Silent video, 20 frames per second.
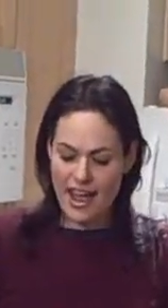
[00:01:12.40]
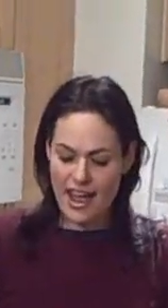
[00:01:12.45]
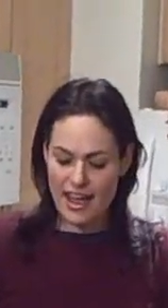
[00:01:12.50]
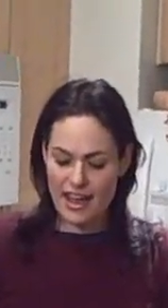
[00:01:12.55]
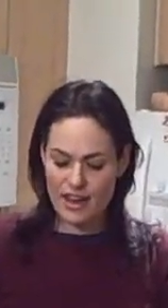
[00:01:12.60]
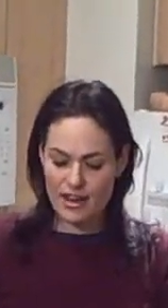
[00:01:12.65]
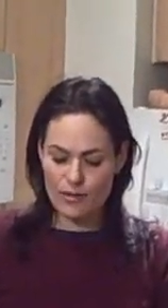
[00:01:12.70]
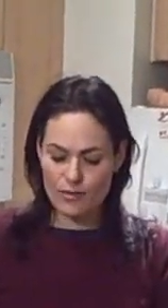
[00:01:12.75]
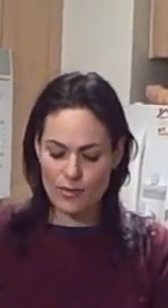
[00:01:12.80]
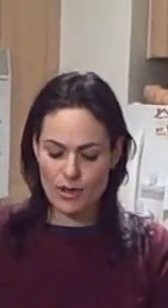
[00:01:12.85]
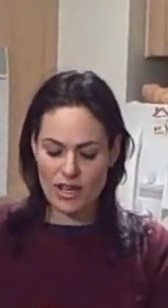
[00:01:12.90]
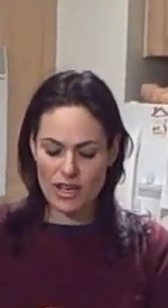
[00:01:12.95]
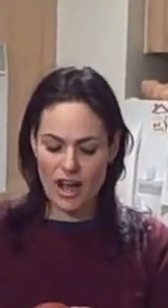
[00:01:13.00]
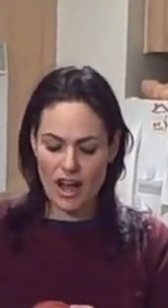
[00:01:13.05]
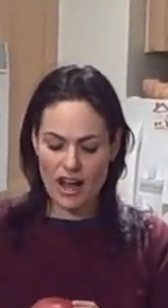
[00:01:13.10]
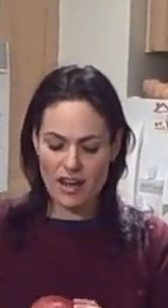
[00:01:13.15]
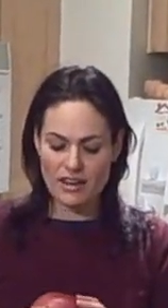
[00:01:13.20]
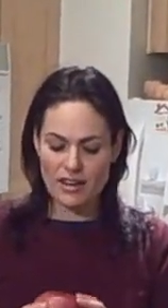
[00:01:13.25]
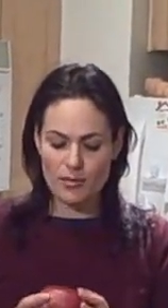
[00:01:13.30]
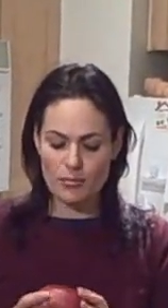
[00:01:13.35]
and we
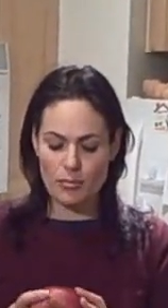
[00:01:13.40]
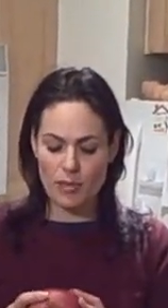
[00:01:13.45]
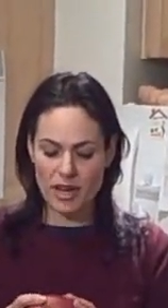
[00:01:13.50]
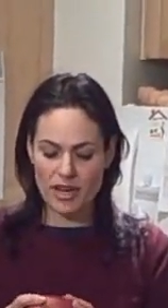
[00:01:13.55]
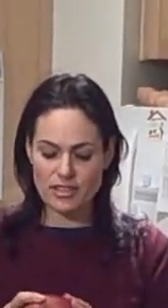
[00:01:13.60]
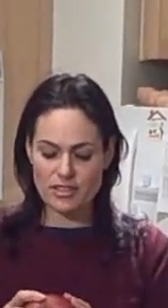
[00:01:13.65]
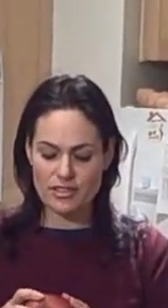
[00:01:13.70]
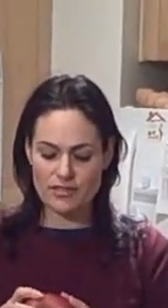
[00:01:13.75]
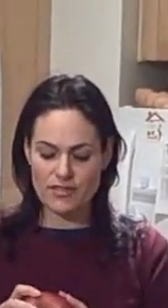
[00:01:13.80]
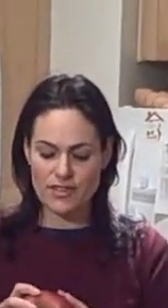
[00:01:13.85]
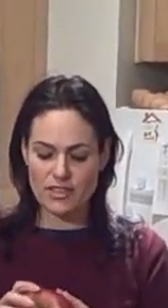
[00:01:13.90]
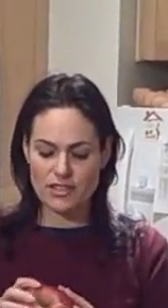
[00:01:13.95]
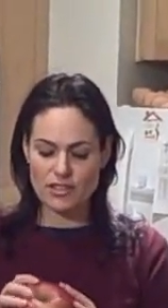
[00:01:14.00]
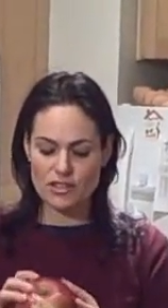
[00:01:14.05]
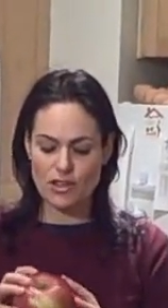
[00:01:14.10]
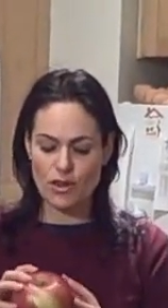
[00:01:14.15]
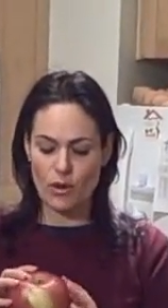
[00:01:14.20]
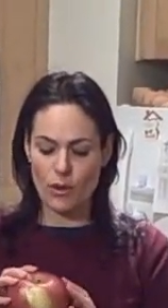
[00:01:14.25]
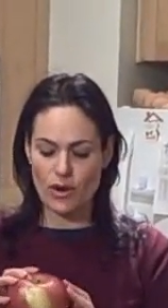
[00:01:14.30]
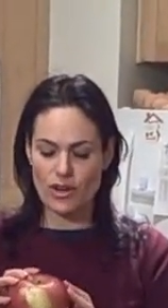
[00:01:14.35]
got a bunch of
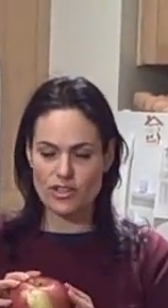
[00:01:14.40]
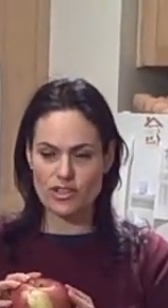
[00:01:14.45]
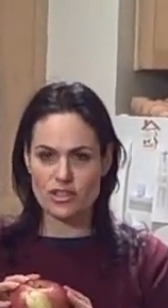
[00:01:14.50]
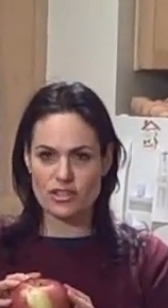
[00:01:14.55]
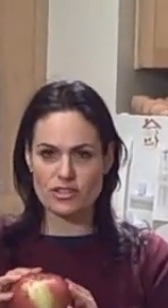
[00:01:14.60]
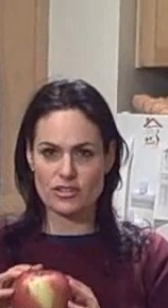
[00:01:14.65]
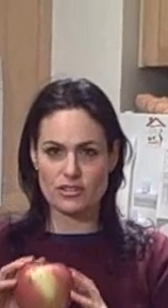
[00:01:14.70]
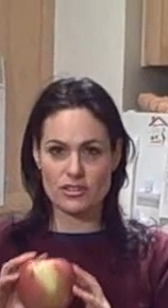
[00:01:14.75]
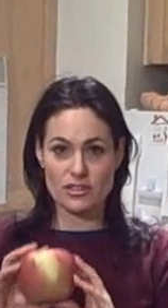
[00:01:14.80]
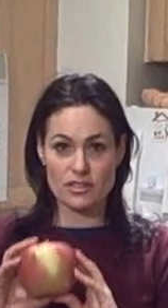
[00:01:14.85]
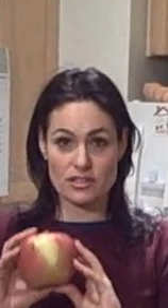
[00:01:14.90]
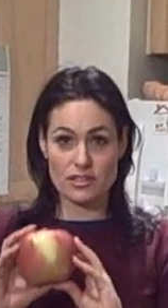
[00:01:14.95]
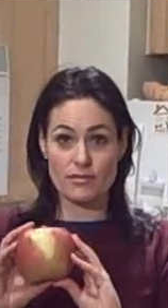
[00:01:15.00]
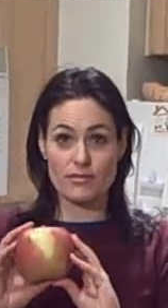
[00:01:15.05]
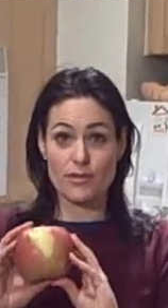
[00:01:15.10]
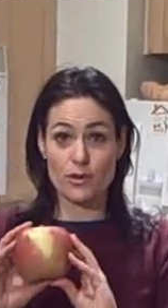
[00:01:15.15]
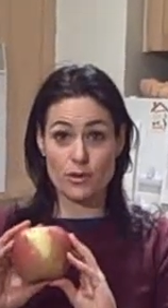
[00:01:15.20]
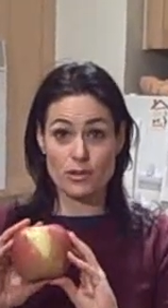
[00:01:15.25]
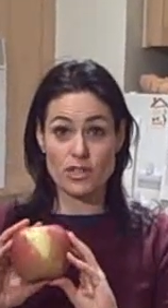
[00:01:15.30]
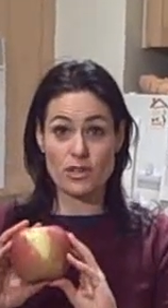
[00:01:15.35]
these gorgeous, are these the
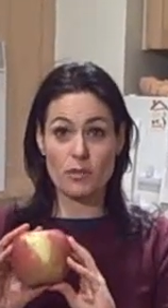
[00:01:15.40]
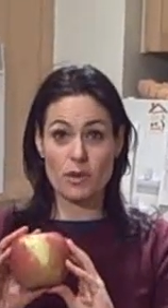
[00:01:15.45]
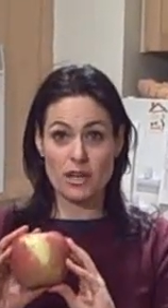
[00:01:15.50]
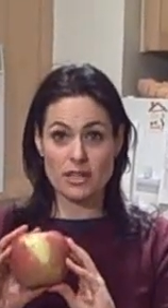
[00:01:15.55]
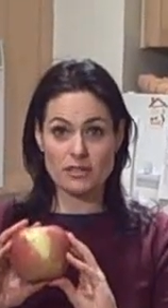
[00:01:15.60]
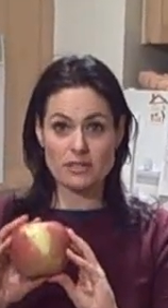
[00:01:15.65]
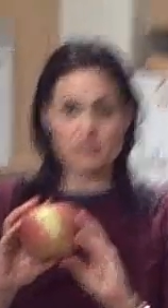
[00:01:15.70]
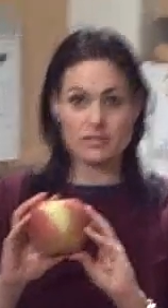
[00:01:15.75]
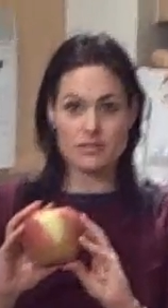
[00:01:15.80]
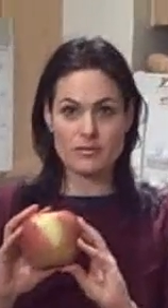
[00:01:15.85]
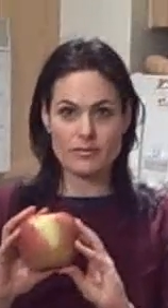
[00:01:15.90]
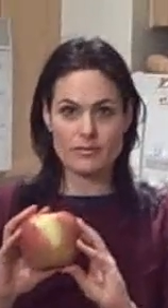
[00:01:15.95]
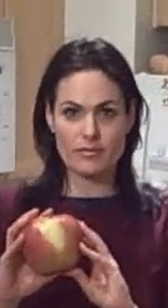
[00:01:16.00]
Fuji ones?